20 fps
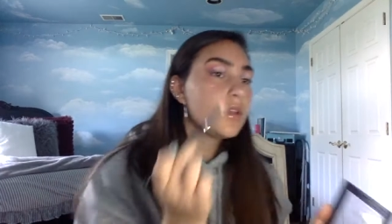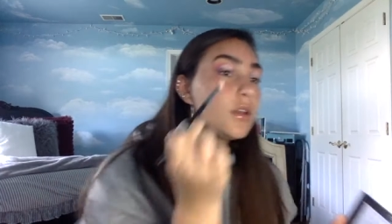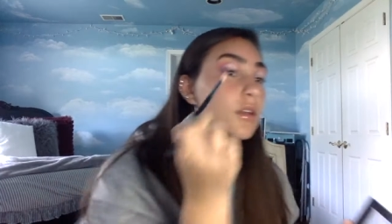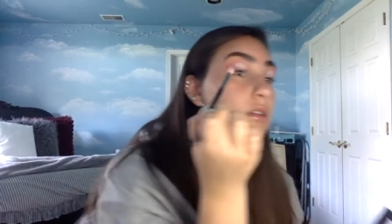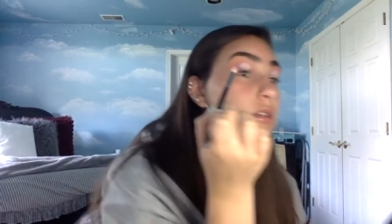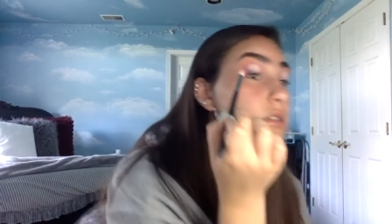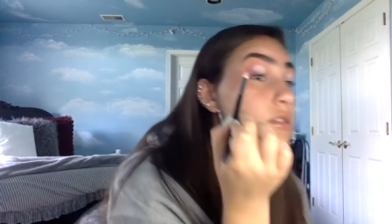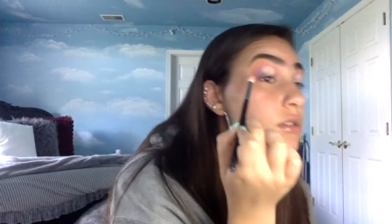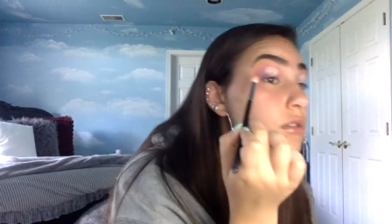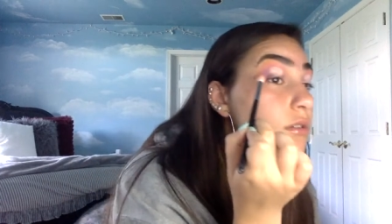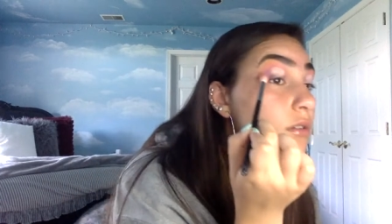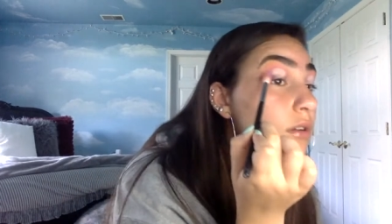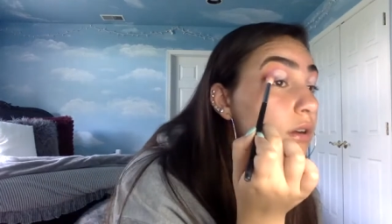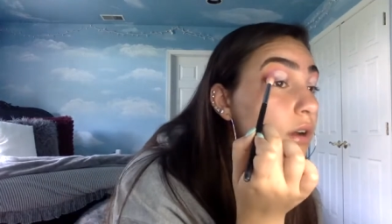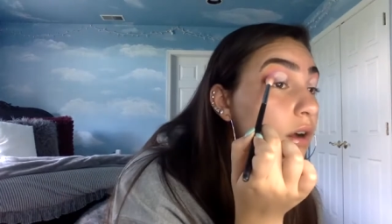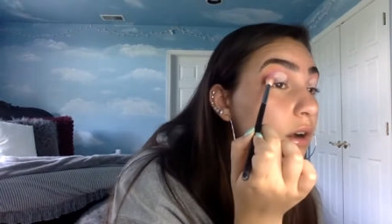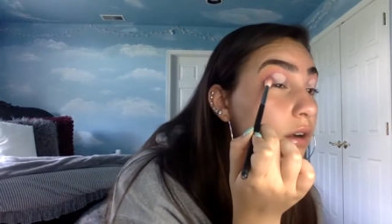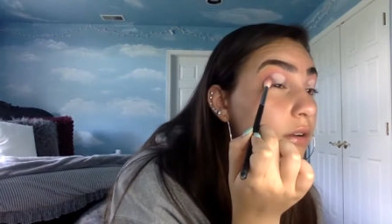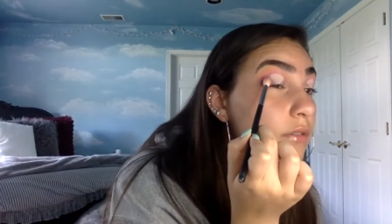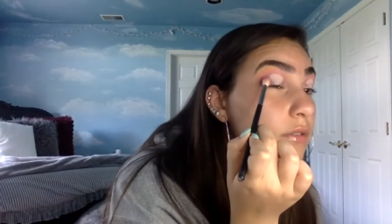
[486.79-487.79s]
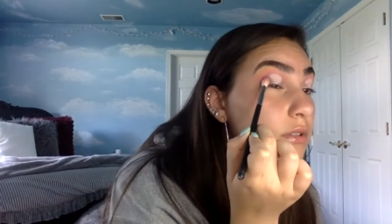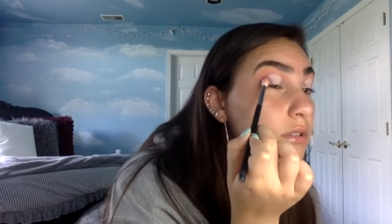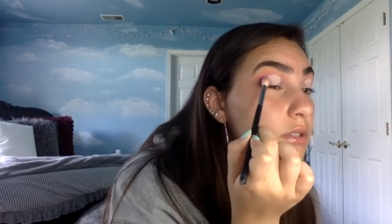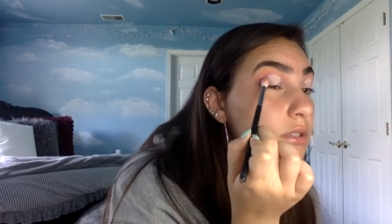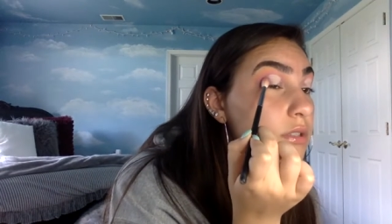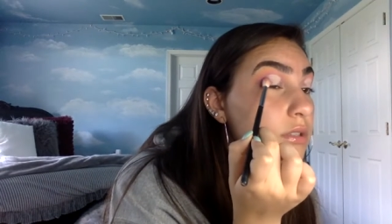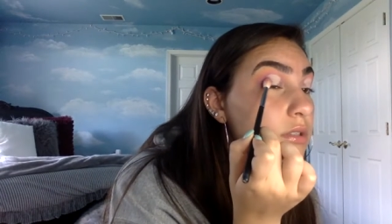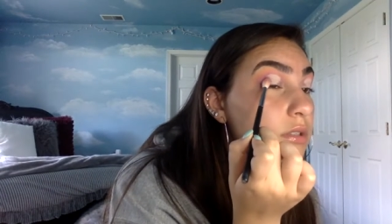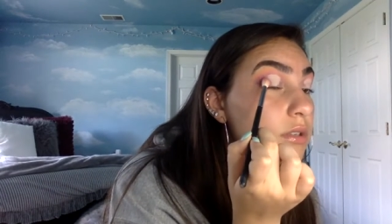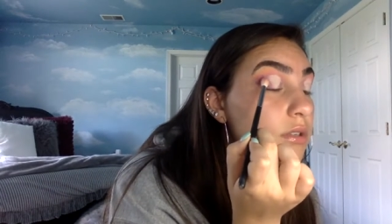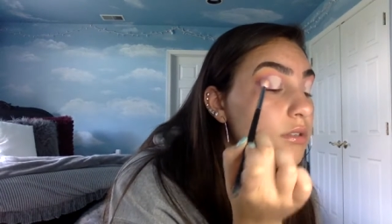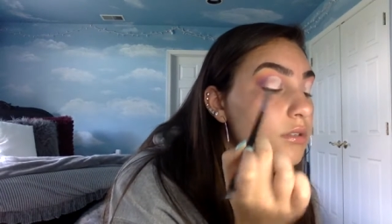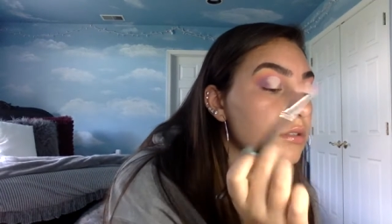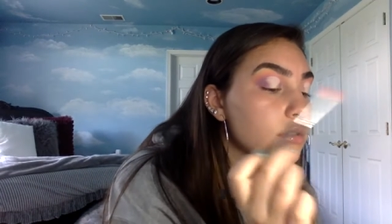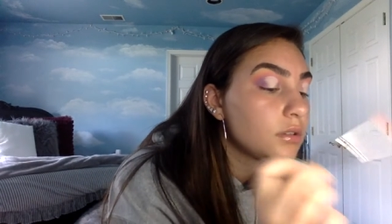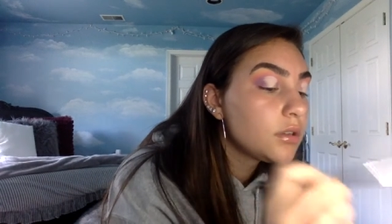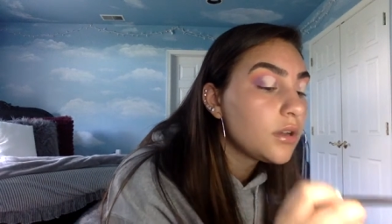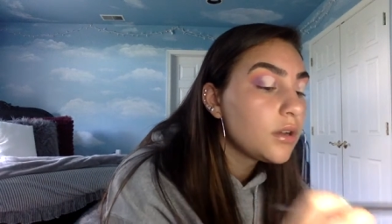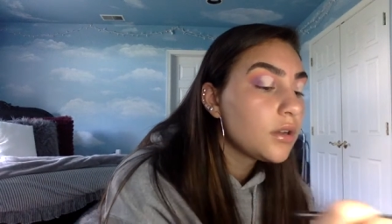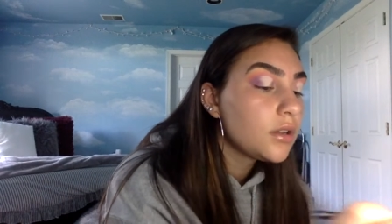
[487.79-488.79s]
And this look obviously is
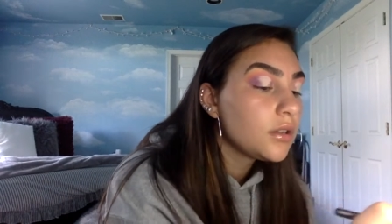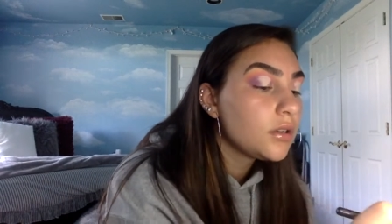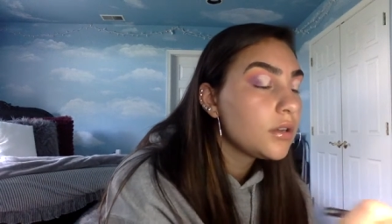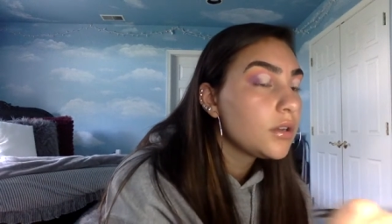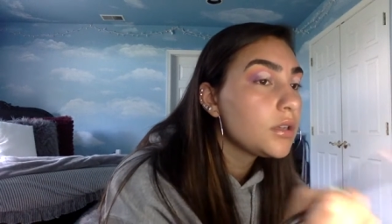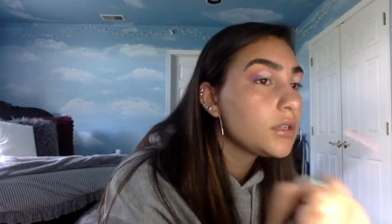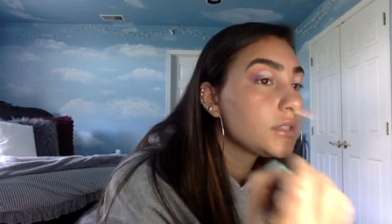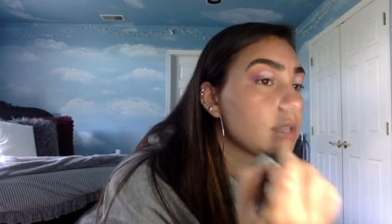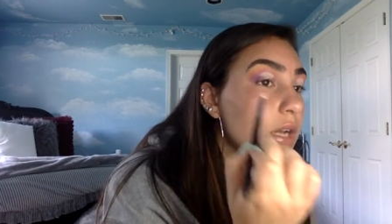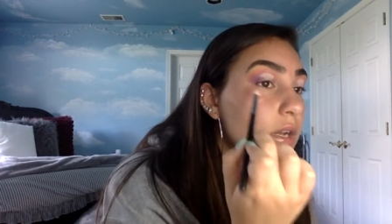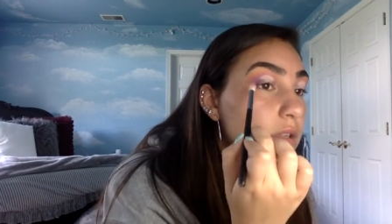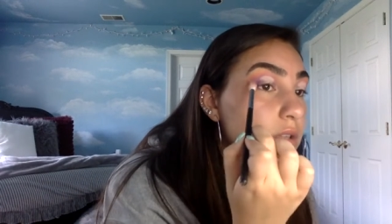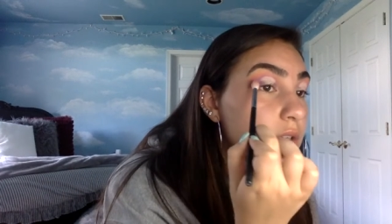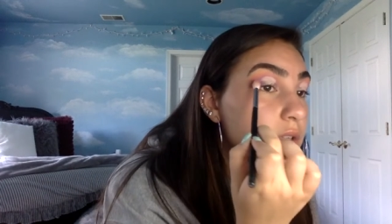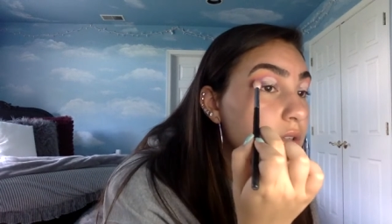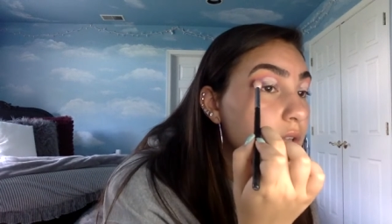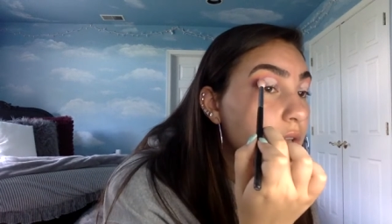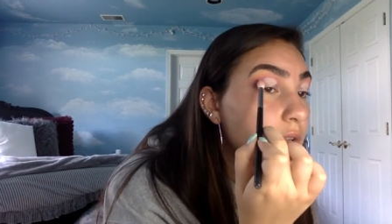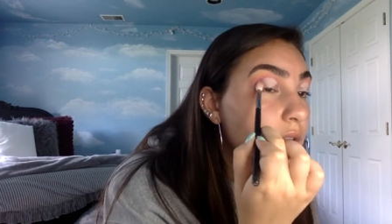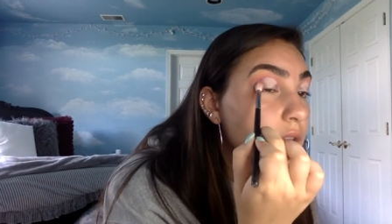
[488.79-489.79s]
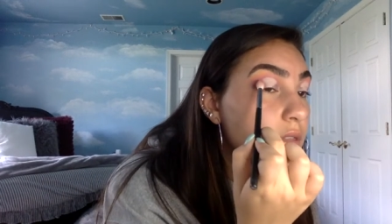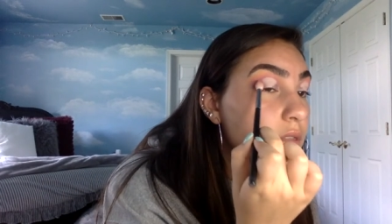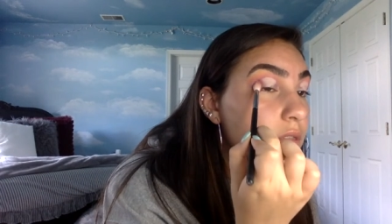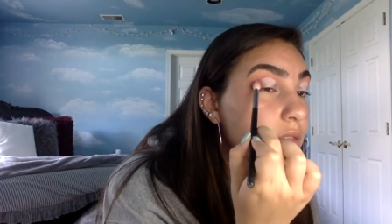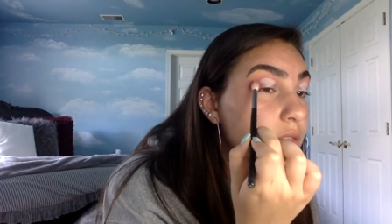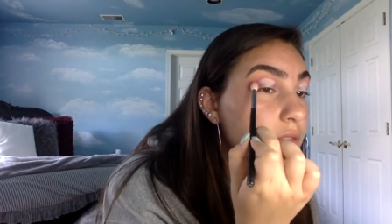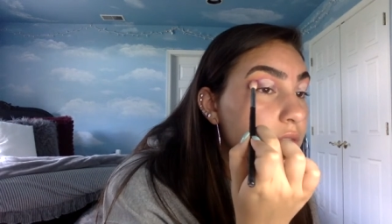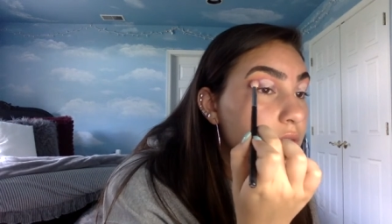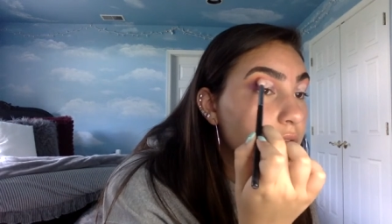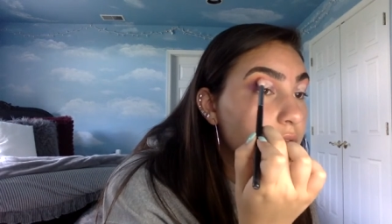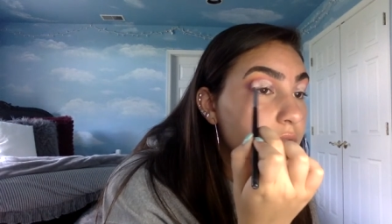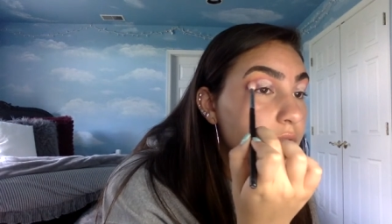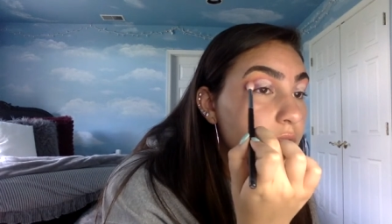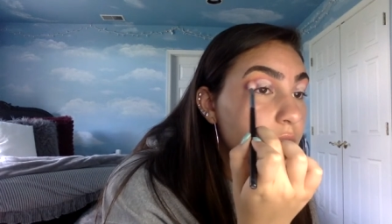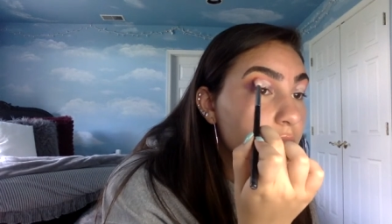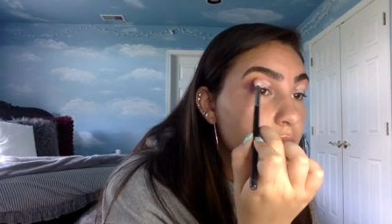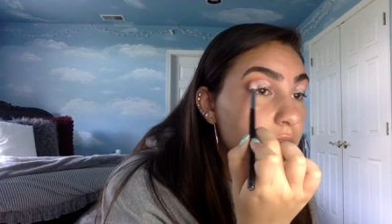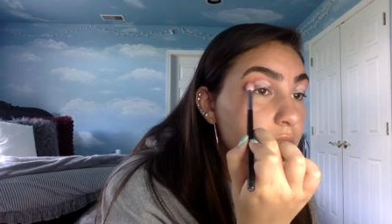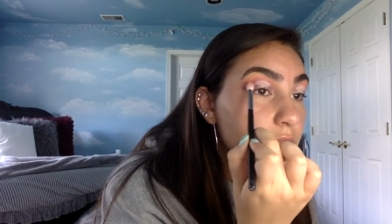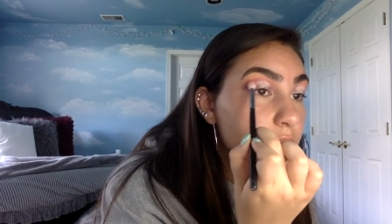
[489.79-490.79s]
not exactly like the
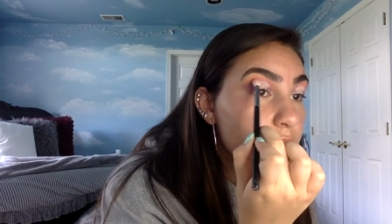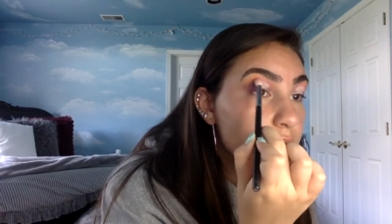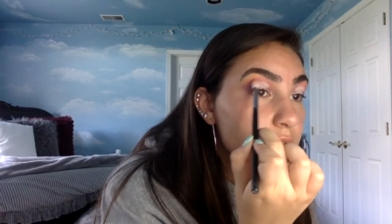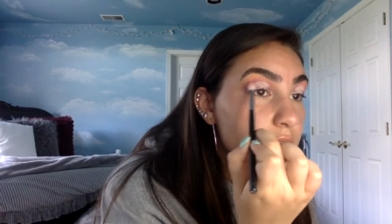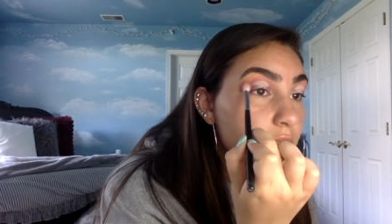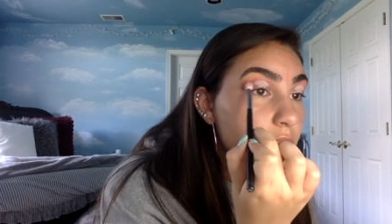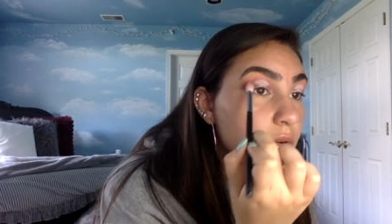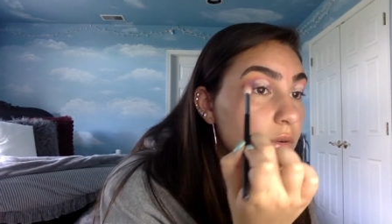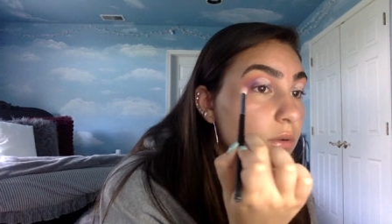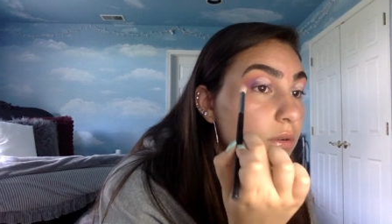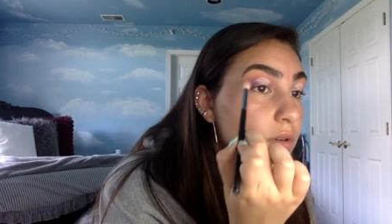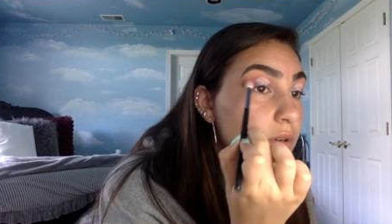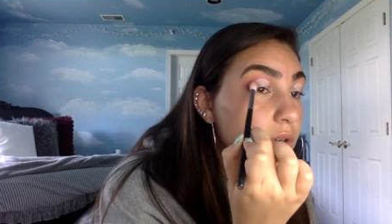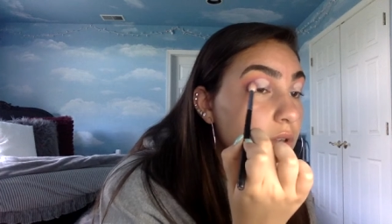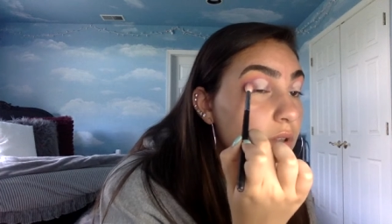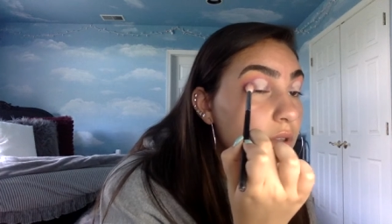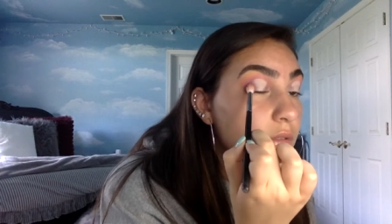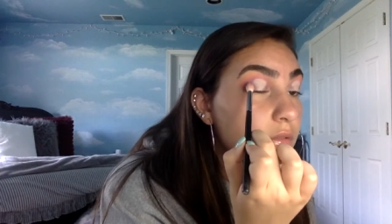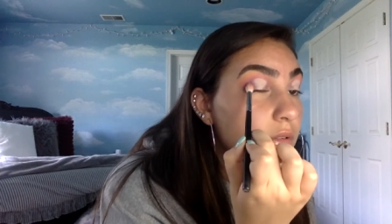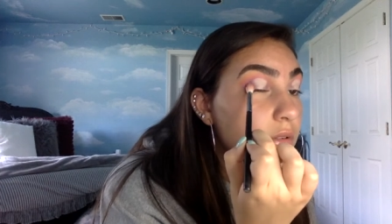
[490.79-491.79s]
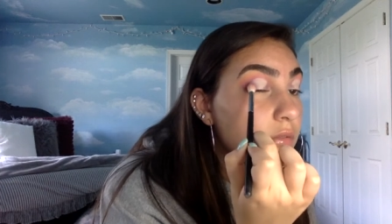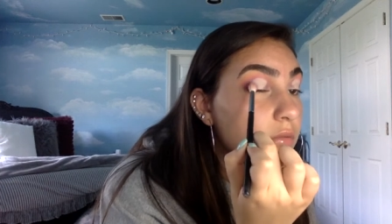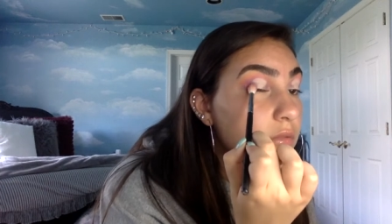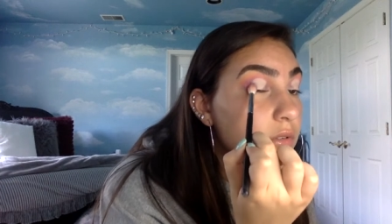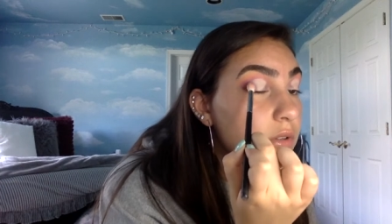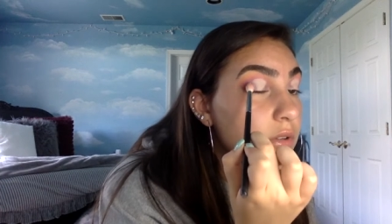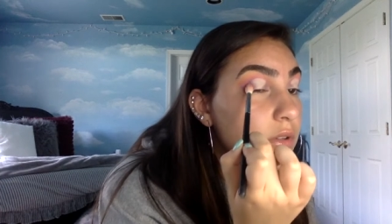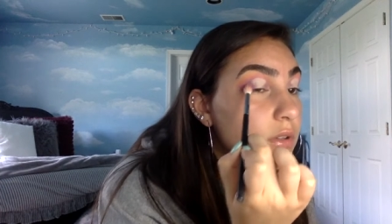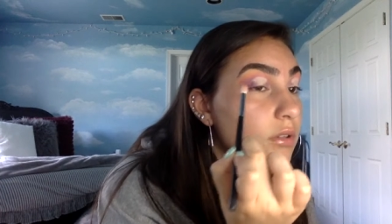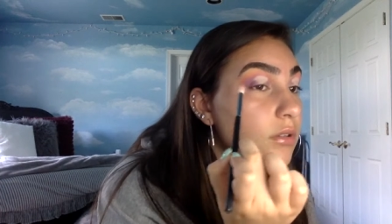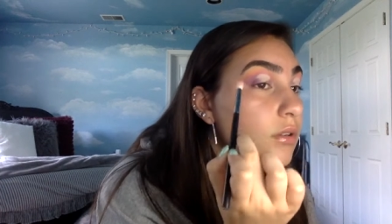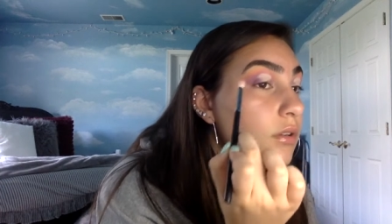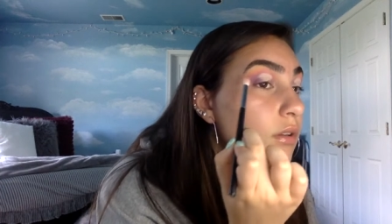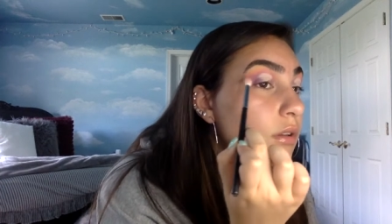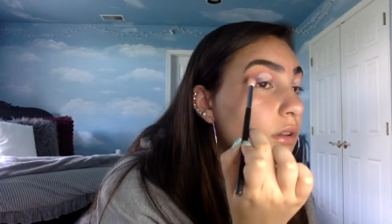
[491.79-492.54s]
photos, or even really,